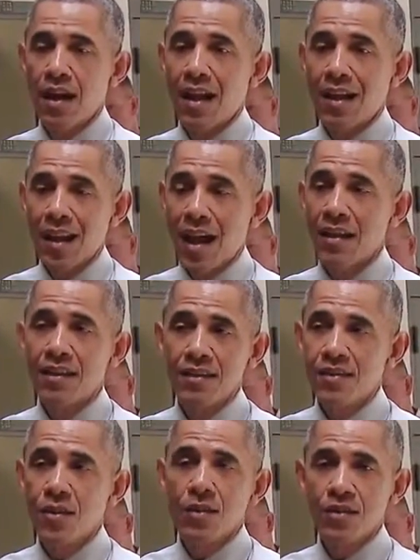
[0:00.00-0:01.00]
A lot of
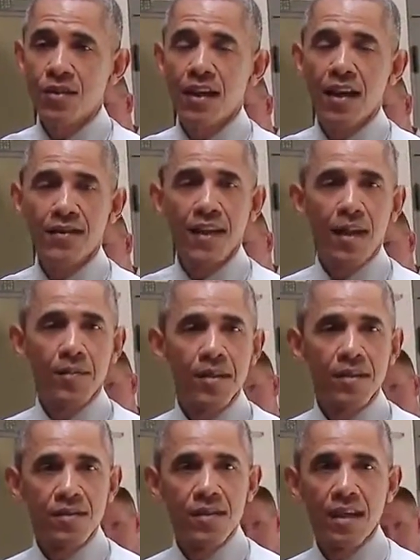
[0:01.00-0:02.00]
this, though, is going to have to happen
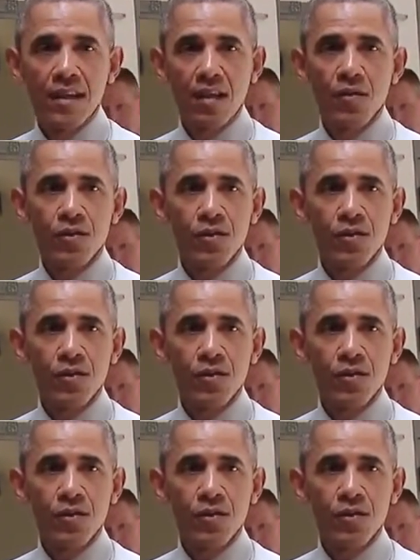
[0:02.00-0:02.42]
at the state level.